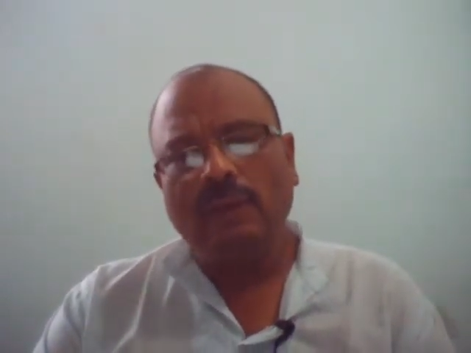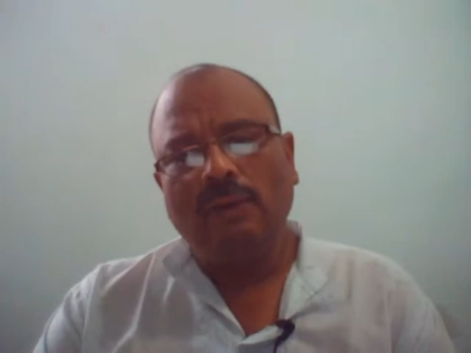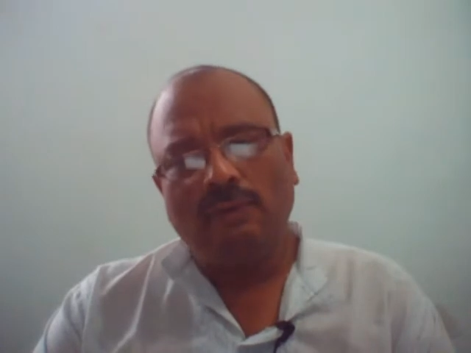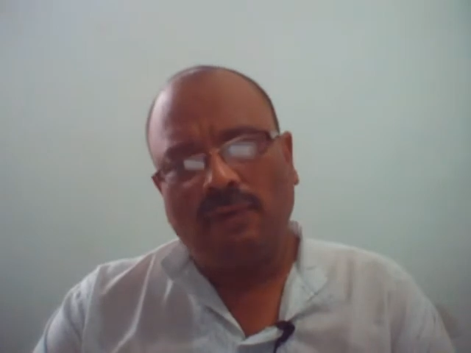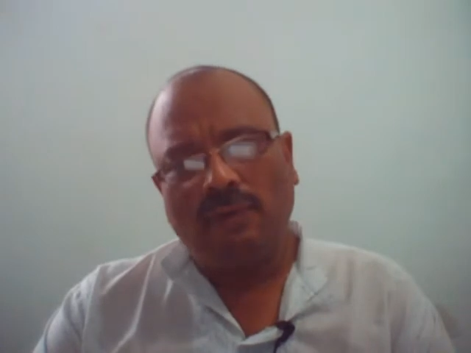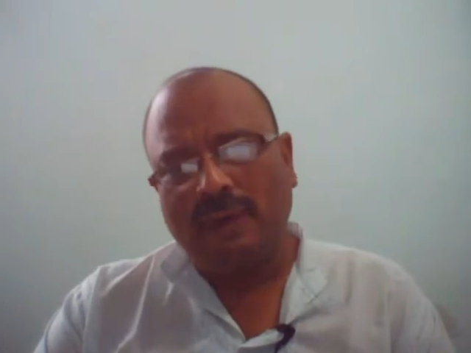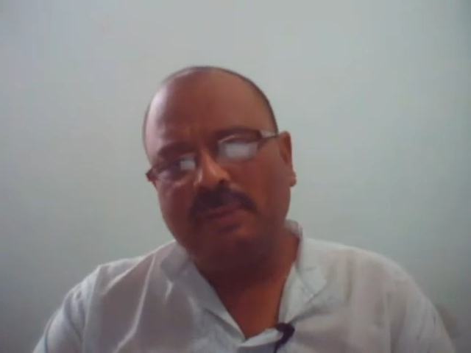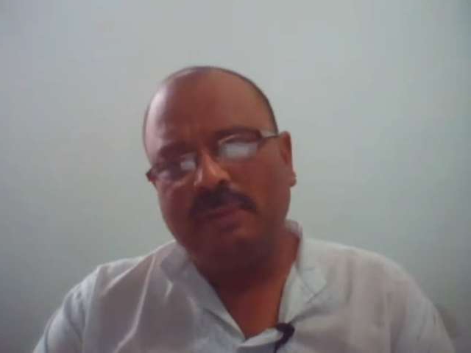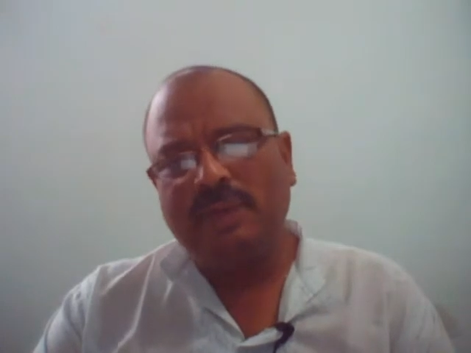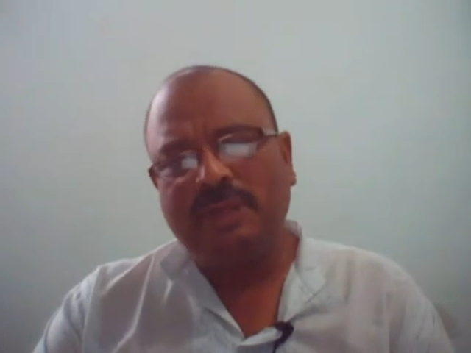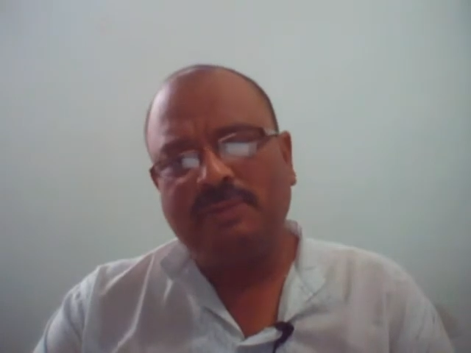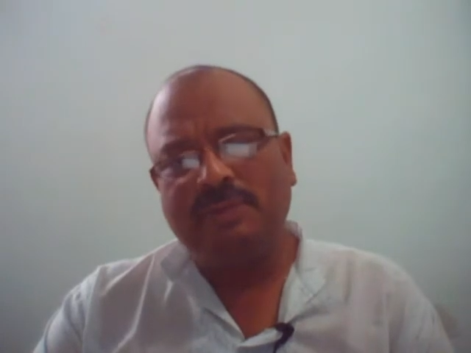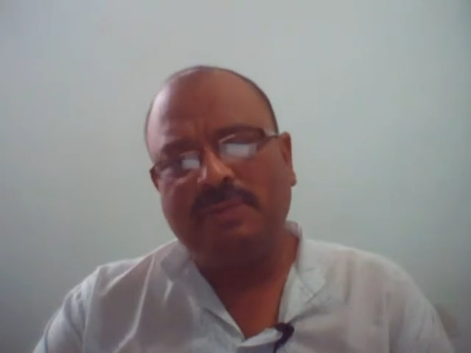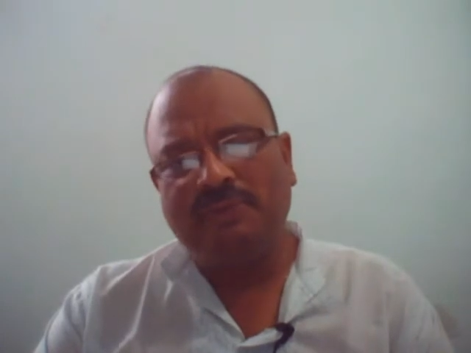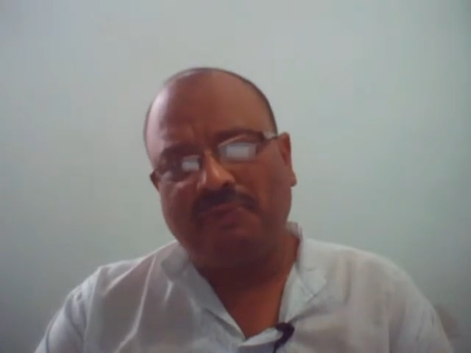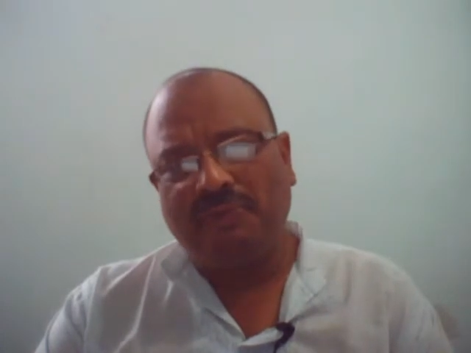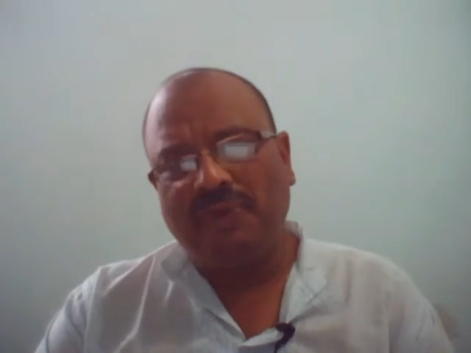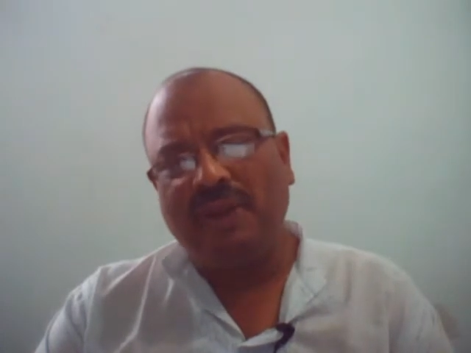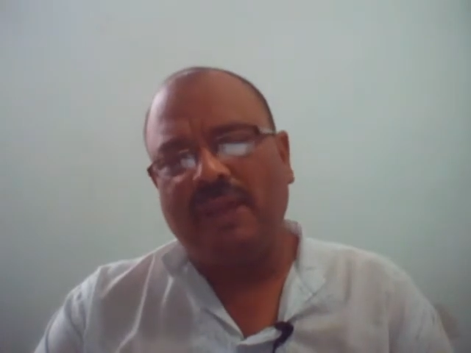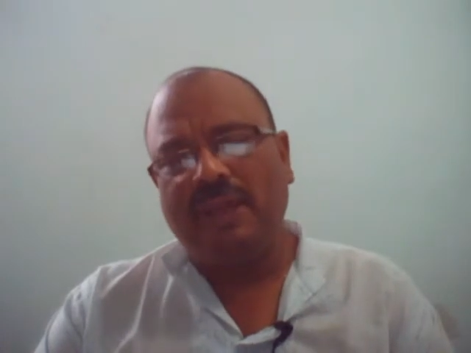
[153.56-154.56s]
One must be
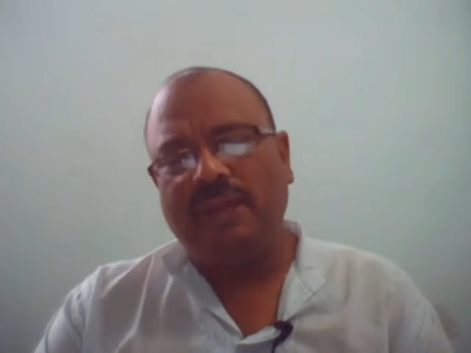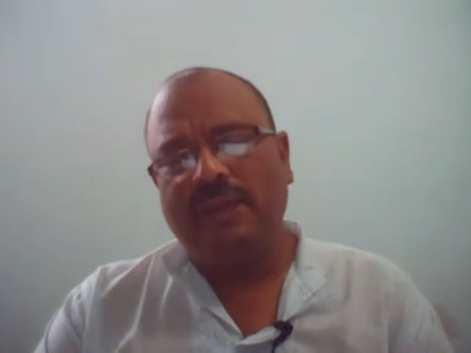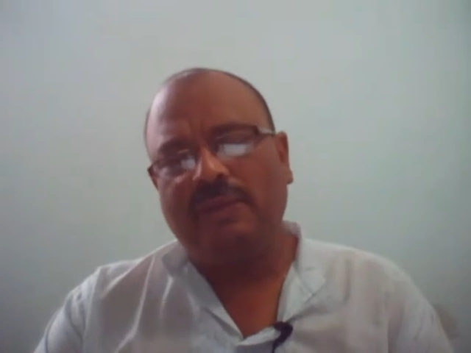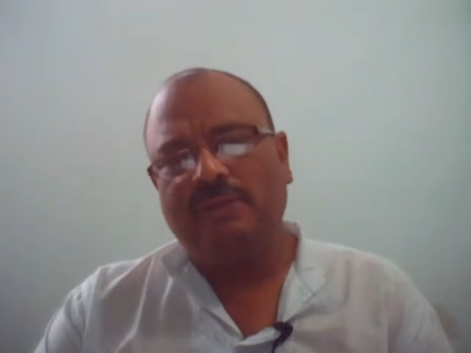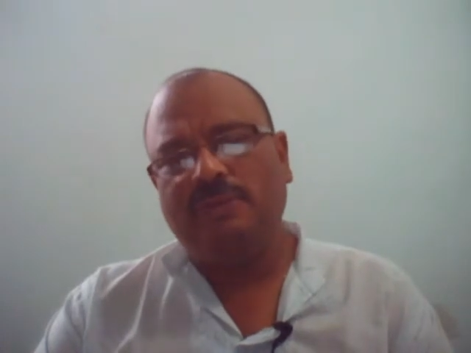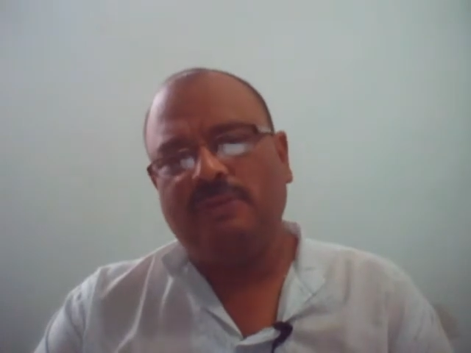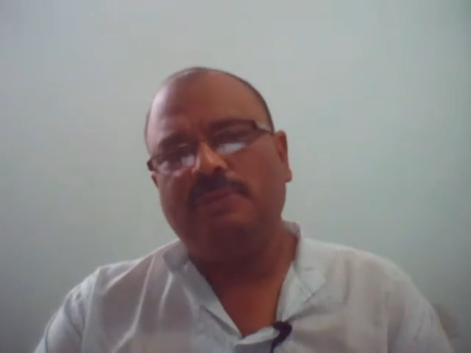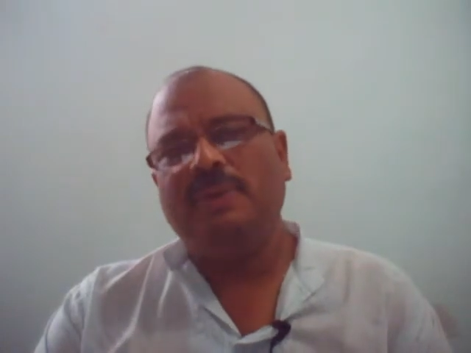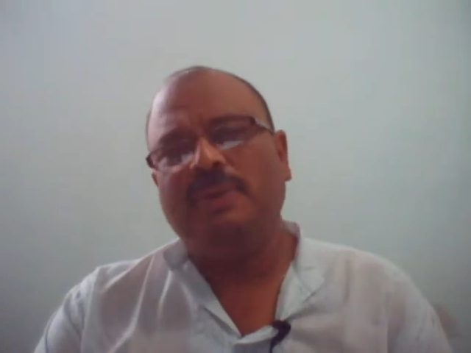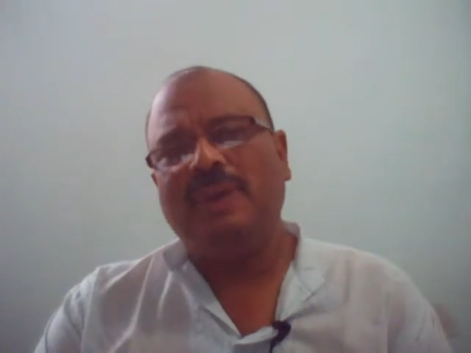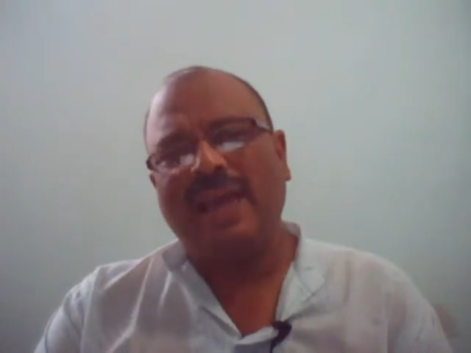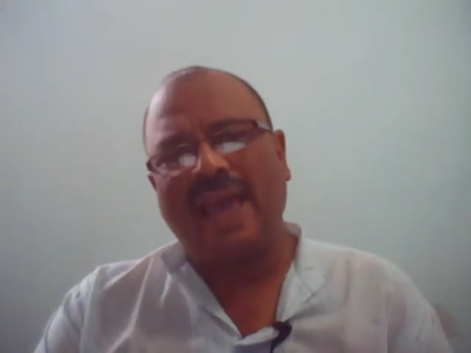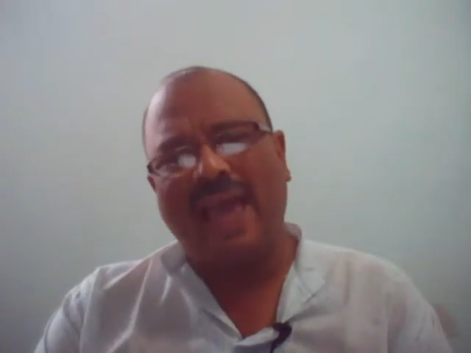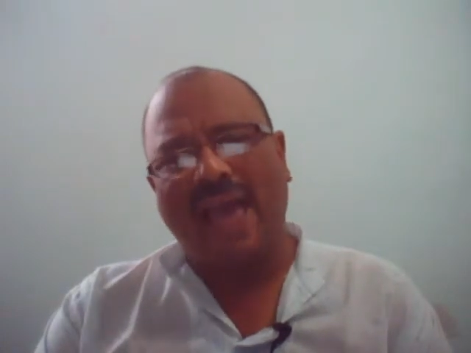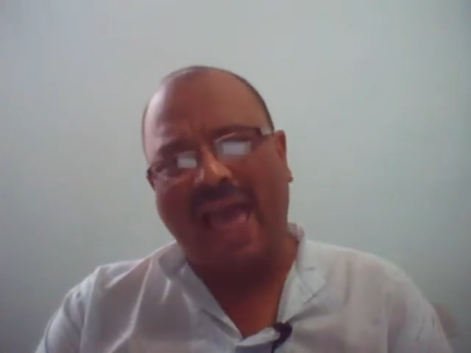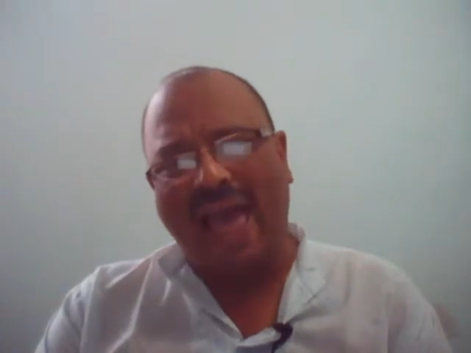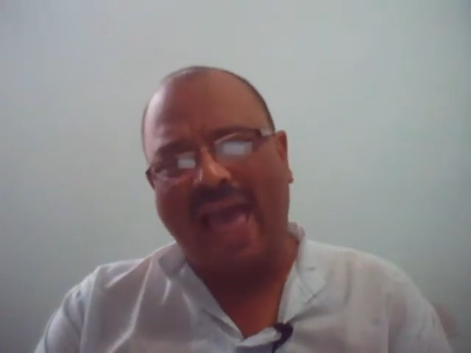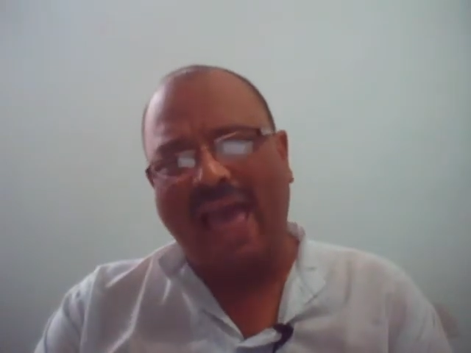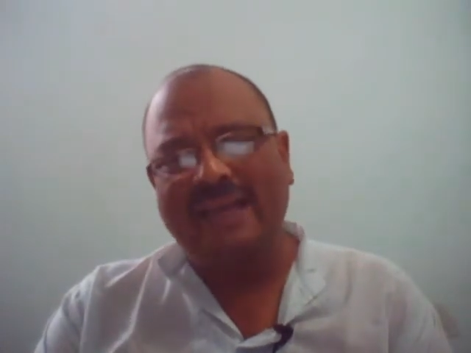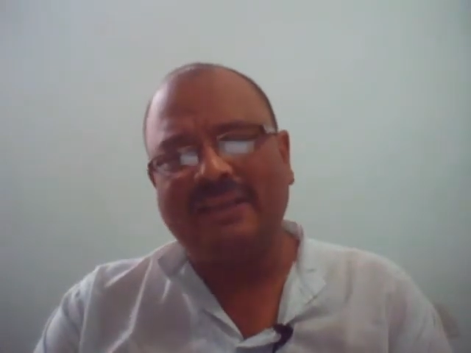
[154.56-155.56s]
free to be
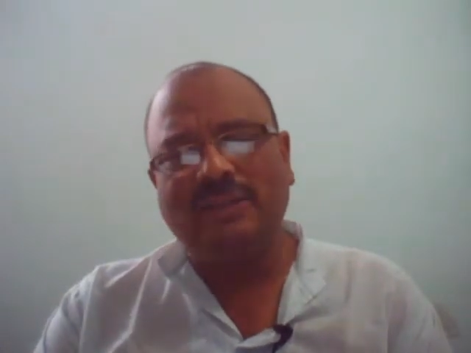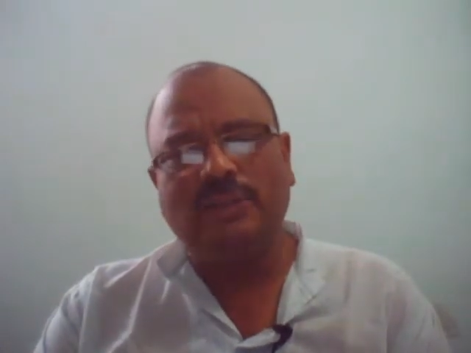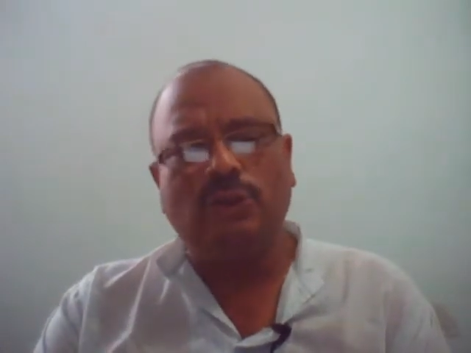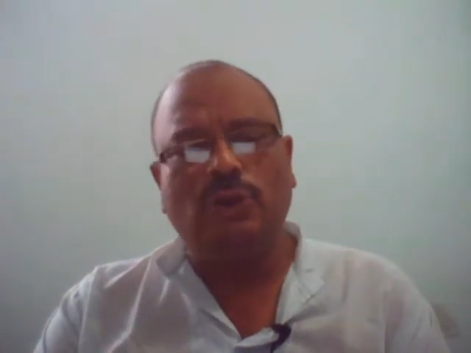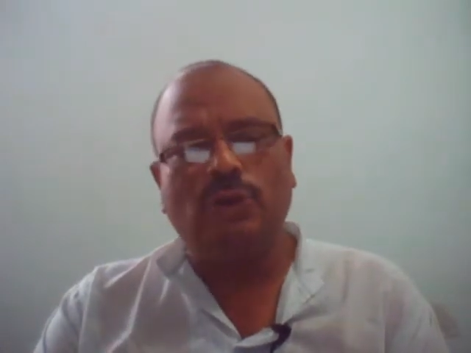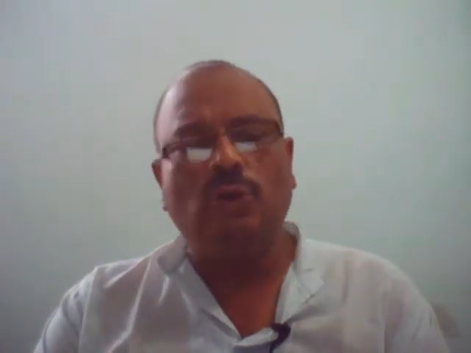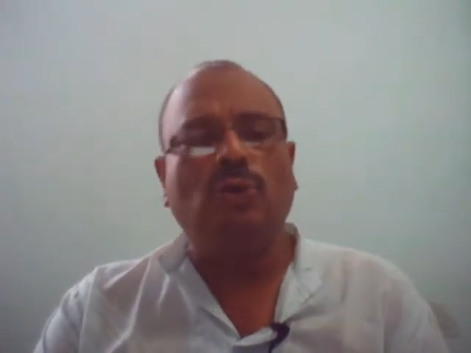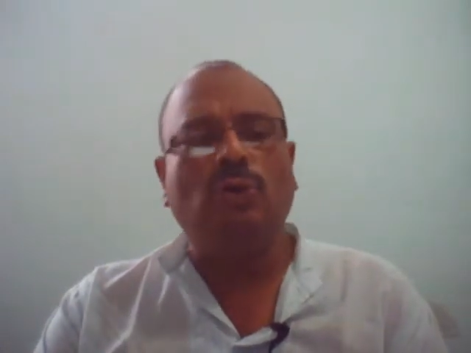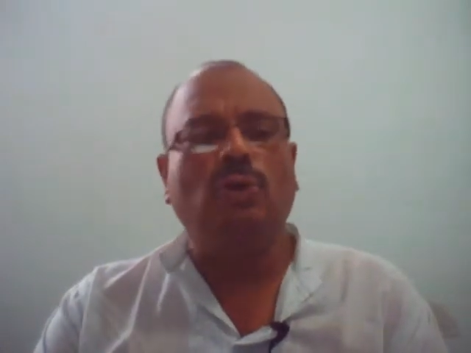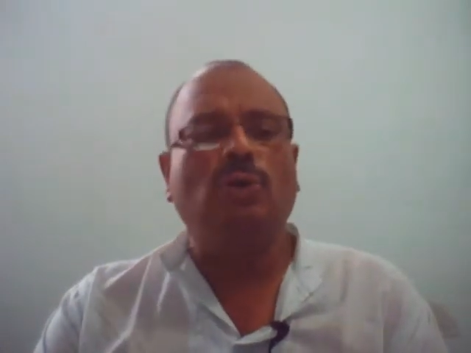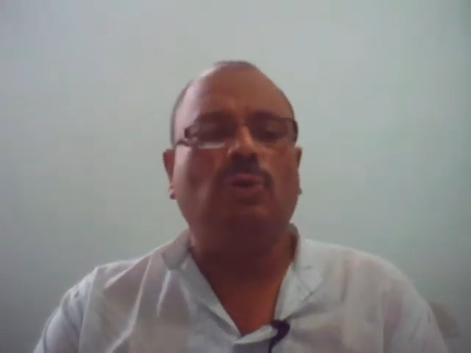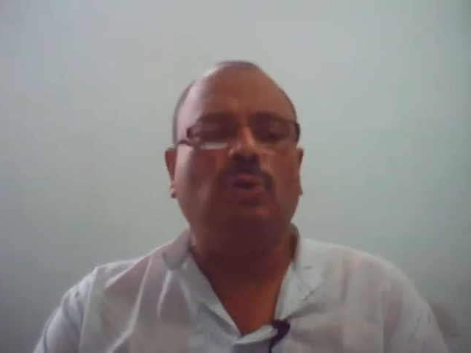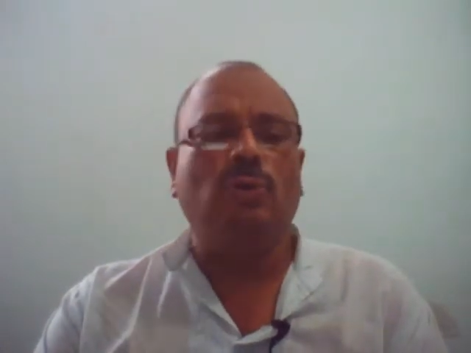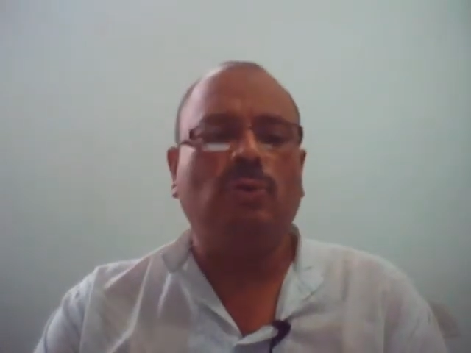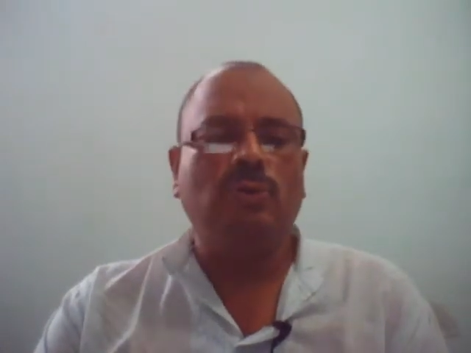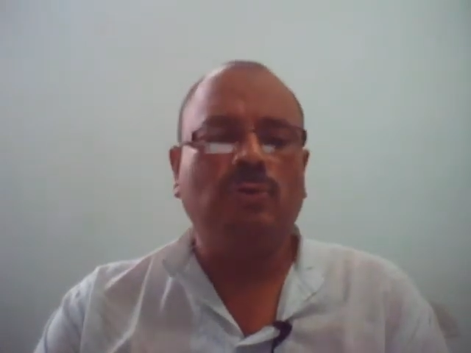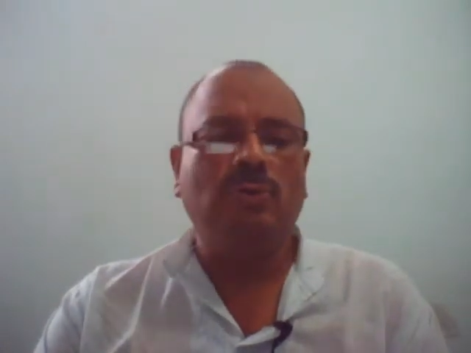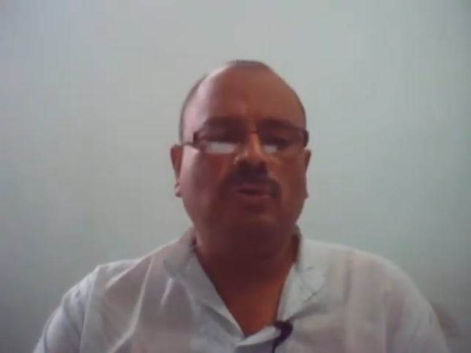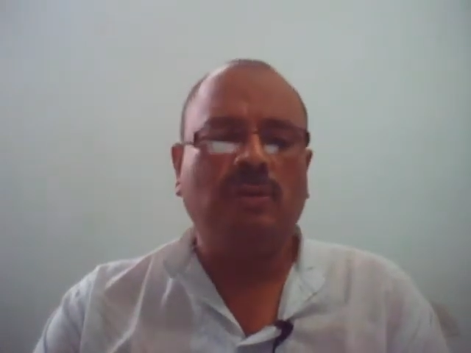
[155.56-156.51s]
as cuckoo